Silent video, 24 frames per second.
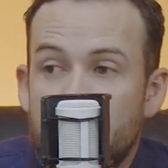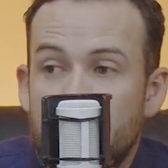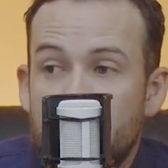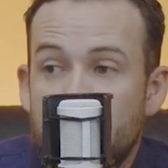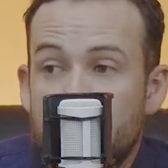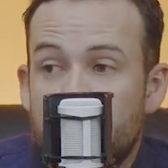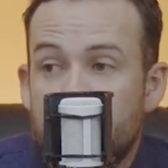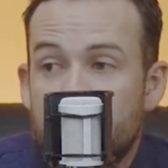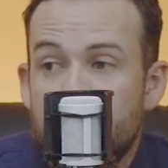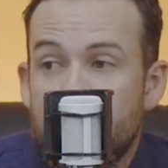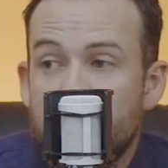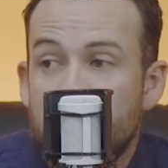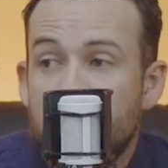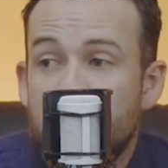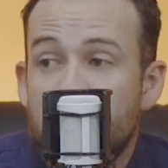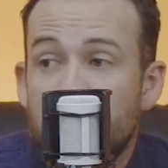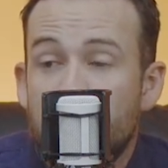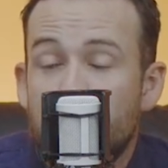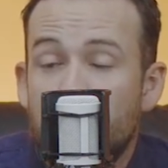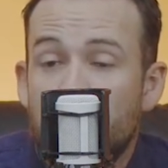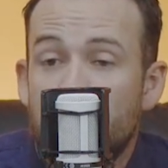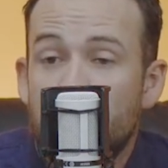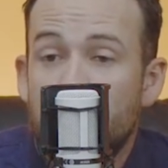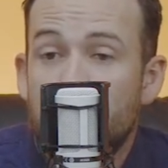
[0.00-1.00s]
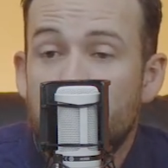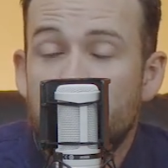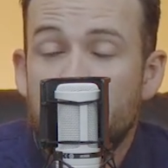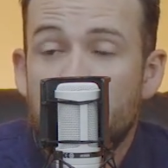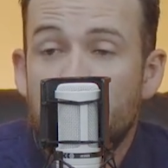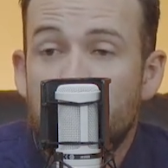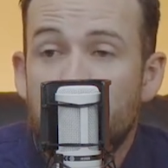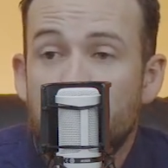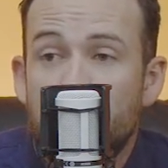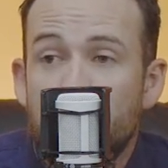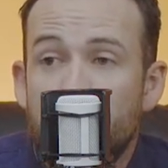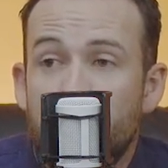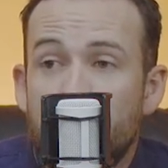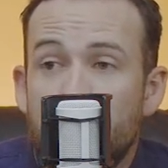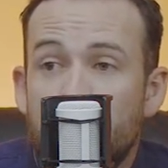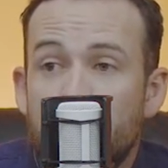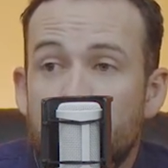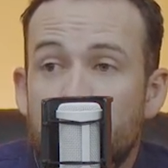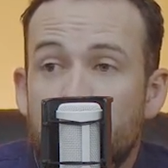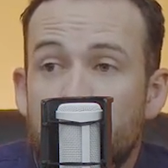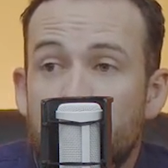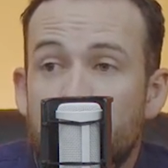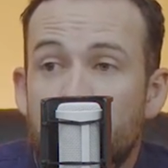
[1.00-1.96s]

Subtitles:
like you said, automated,